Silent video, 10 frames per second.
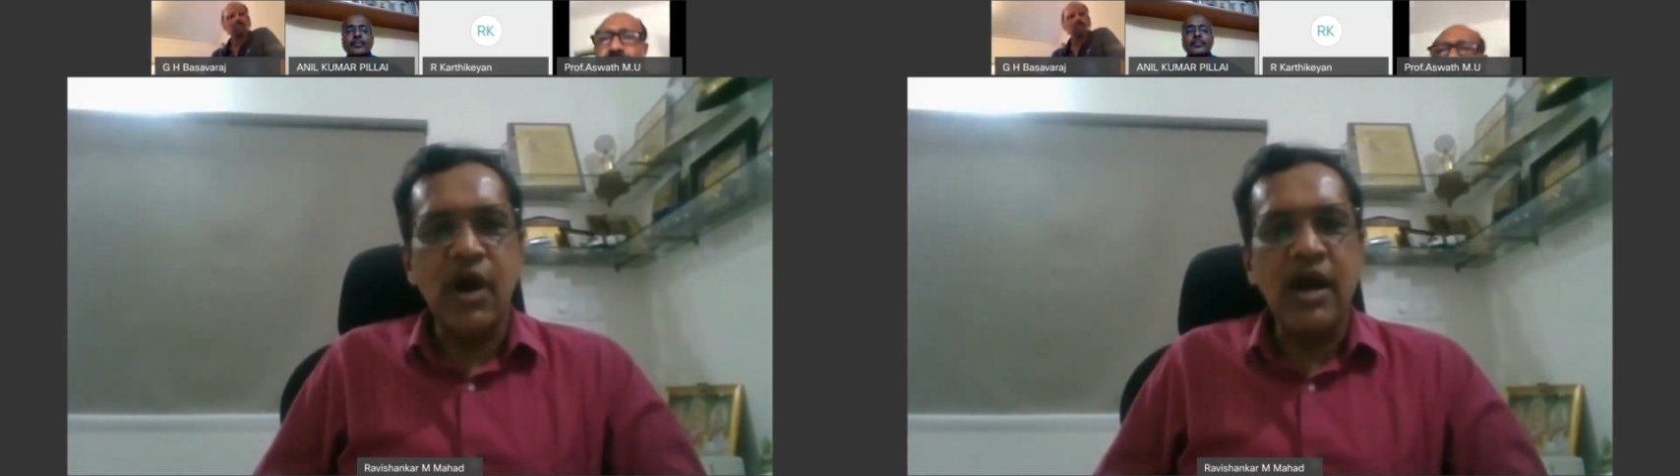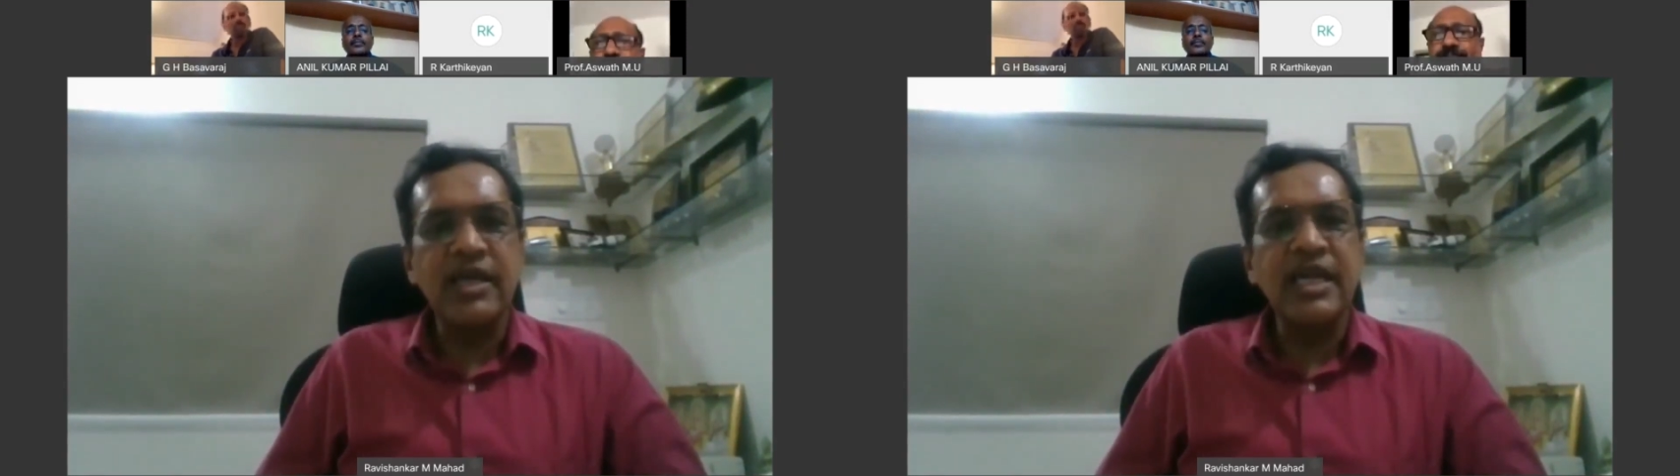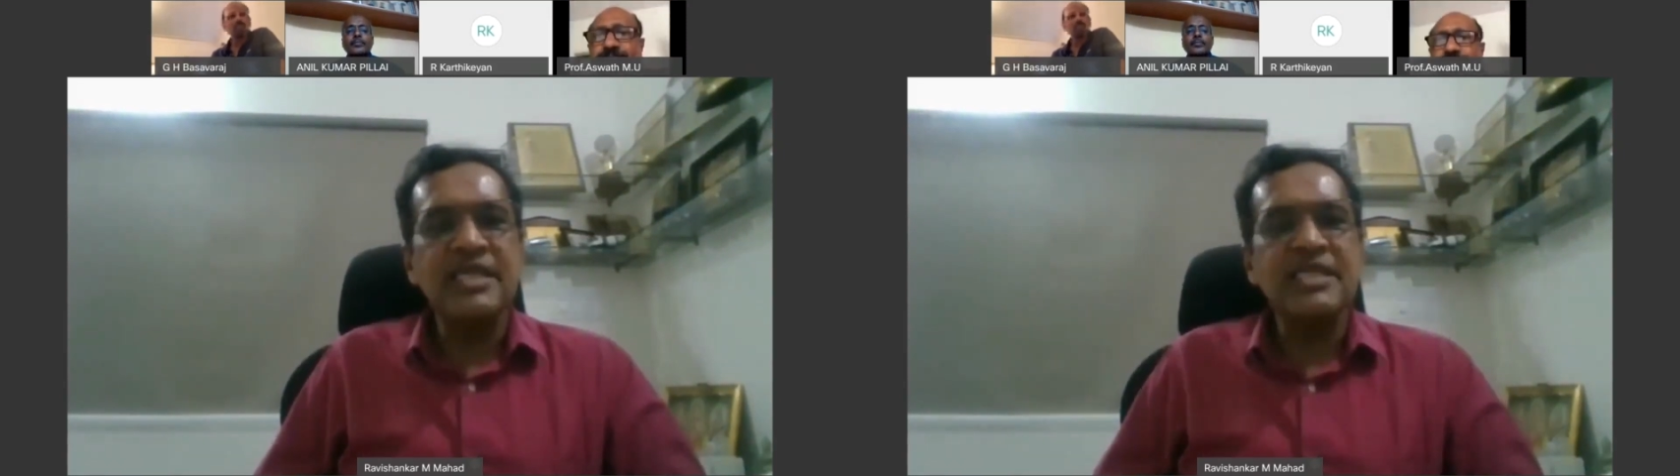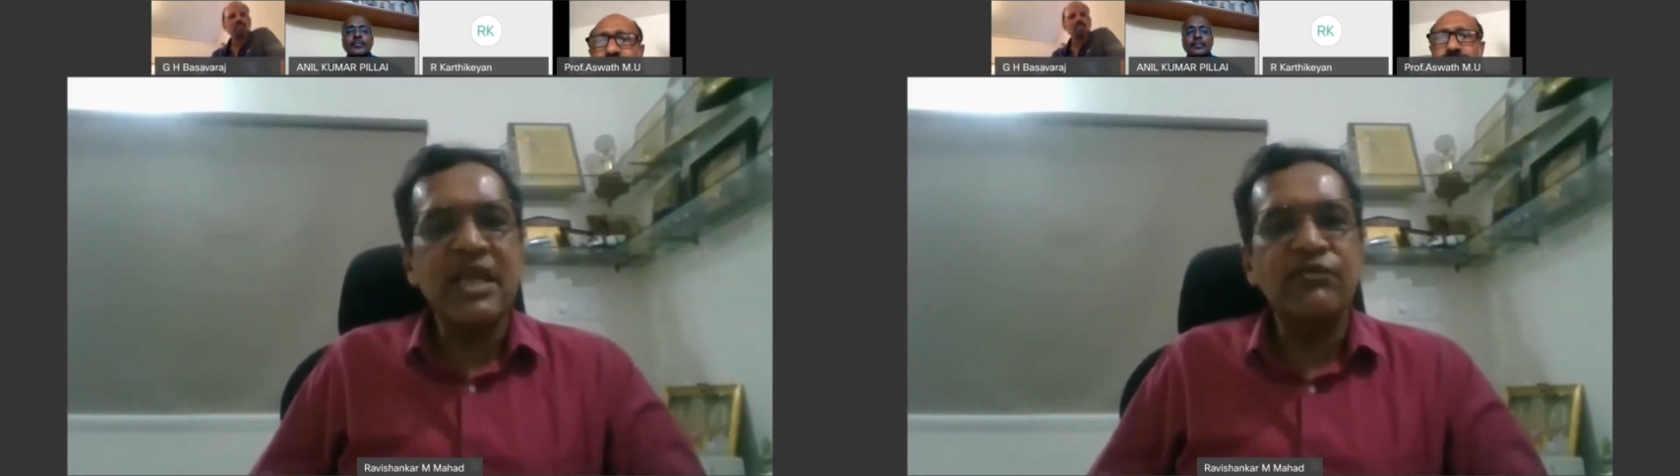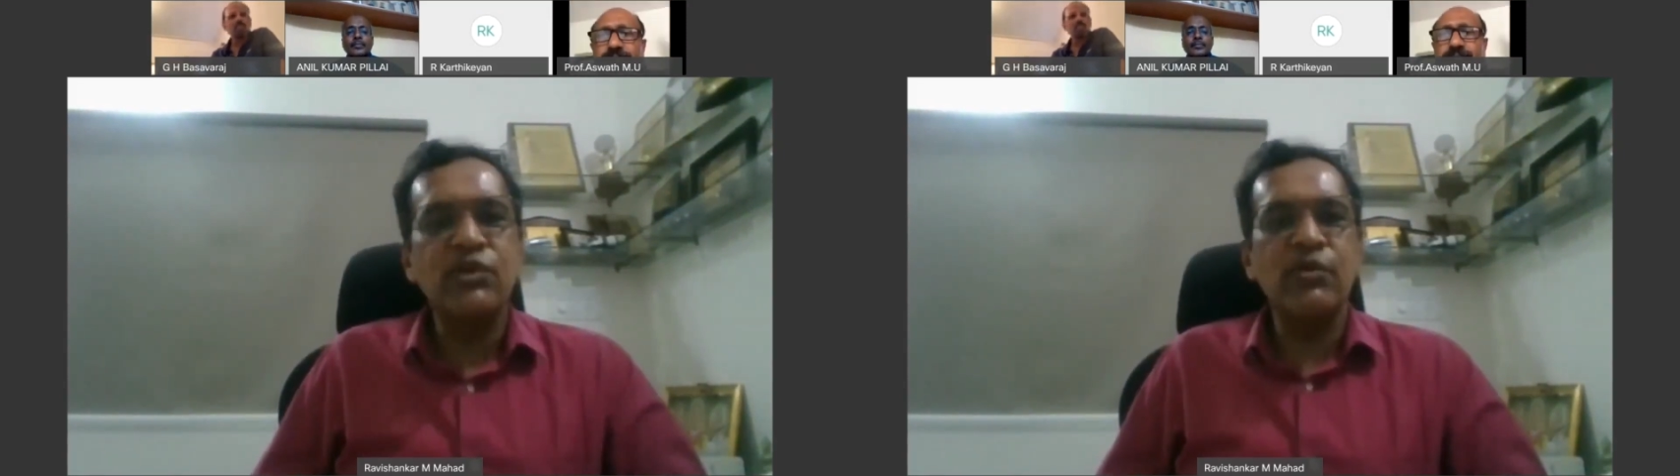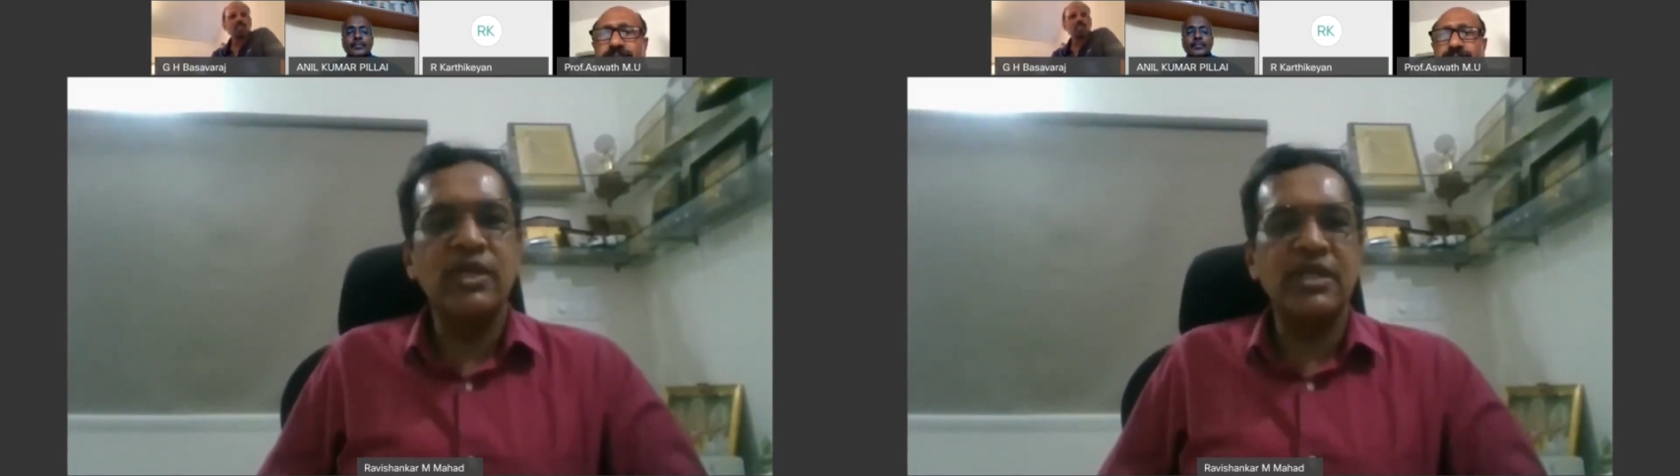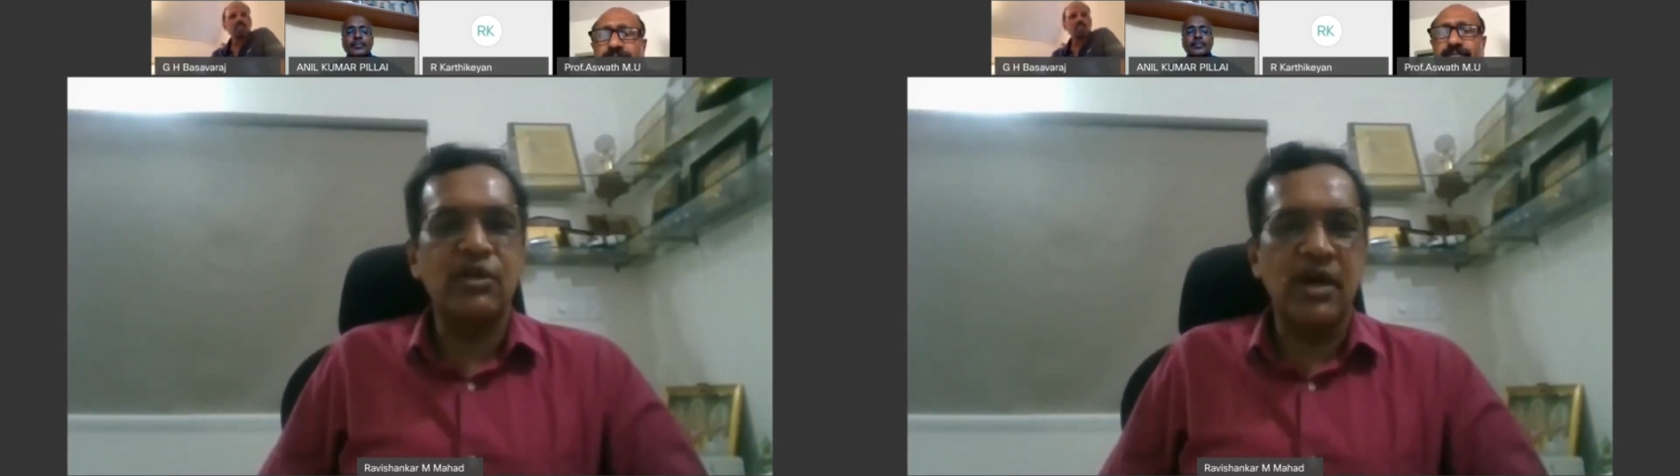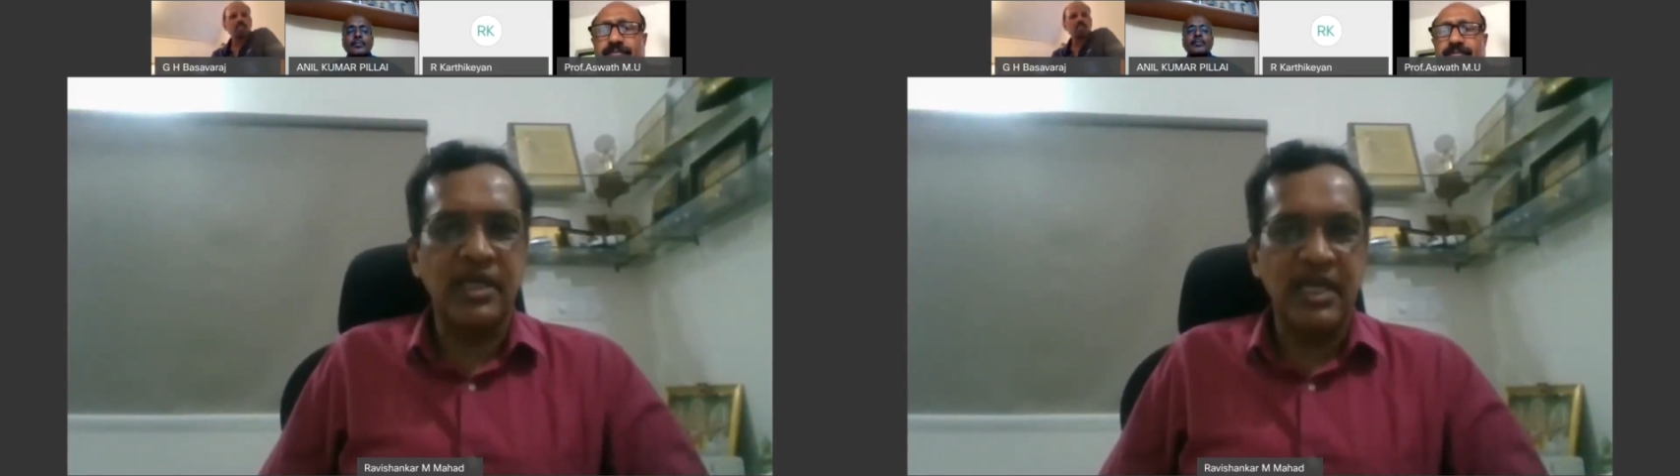concrete is left over in the
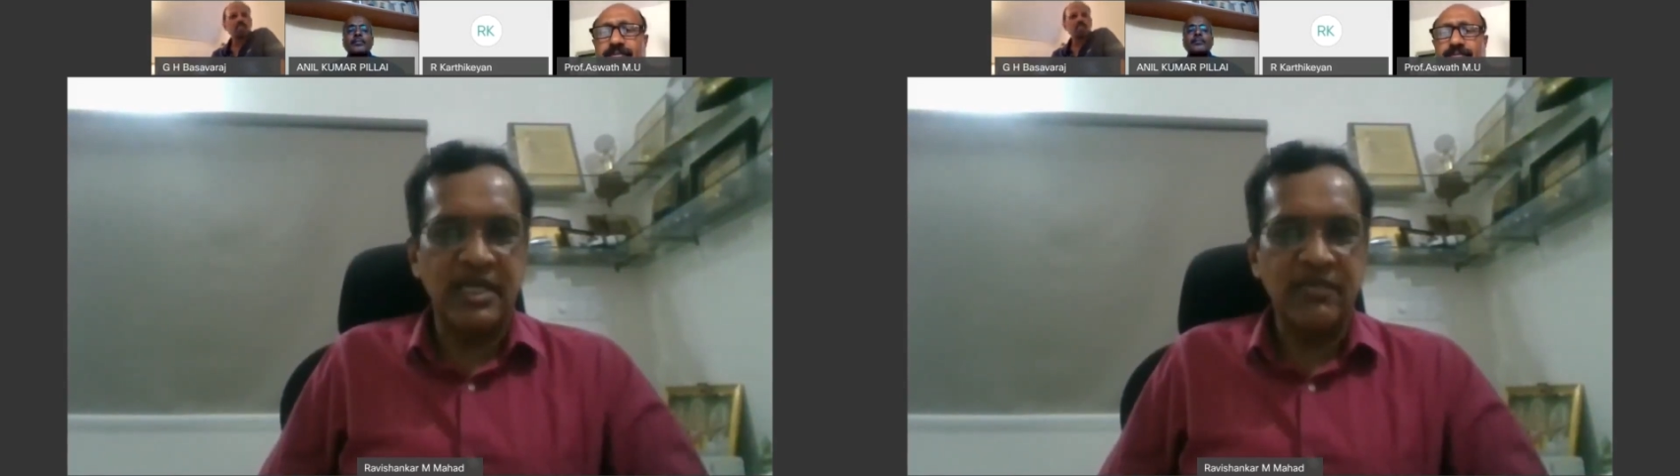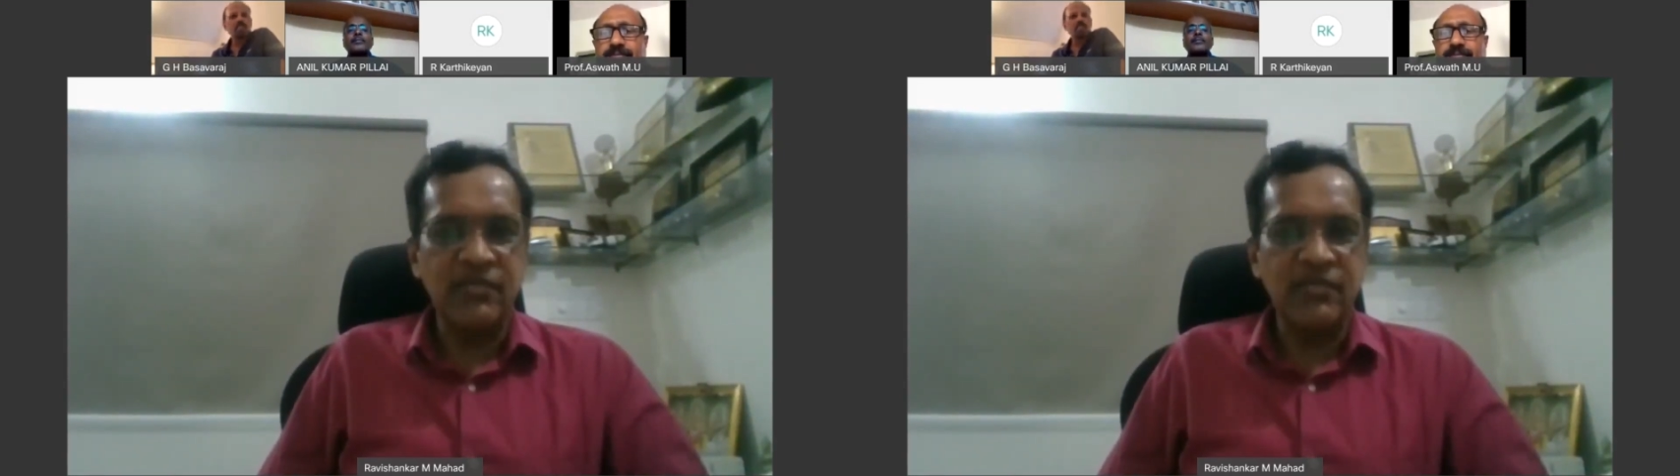concrete.